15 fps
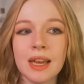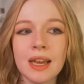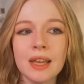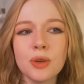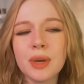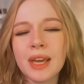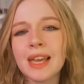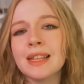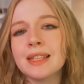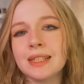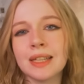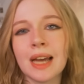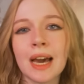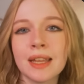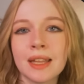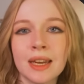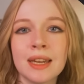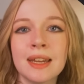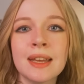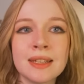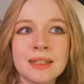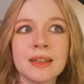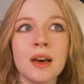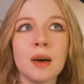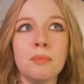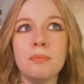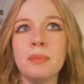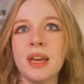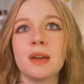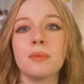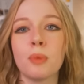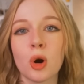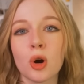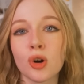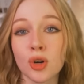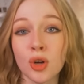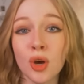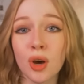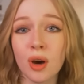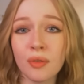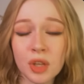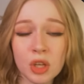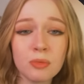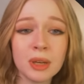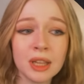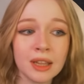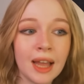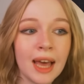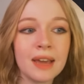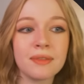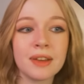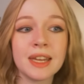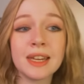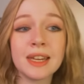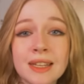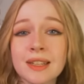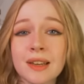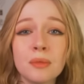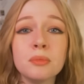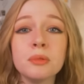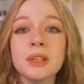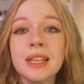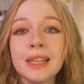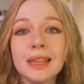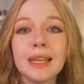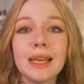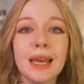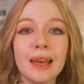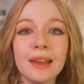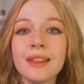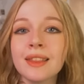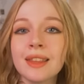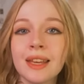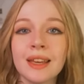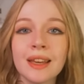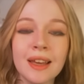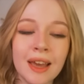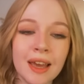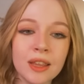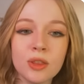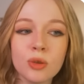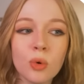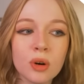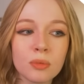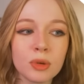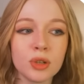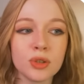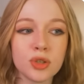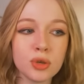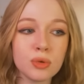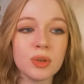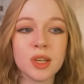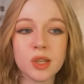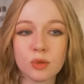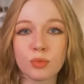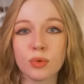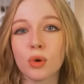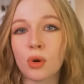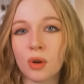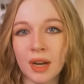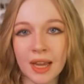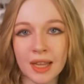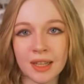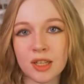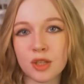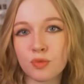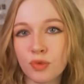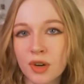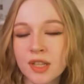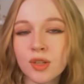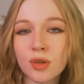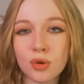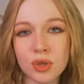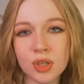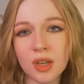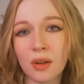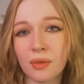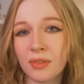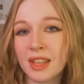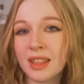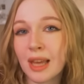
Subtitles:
you can't deny that it is a big part of human life, and completely healthy and normal to explore and express yourself in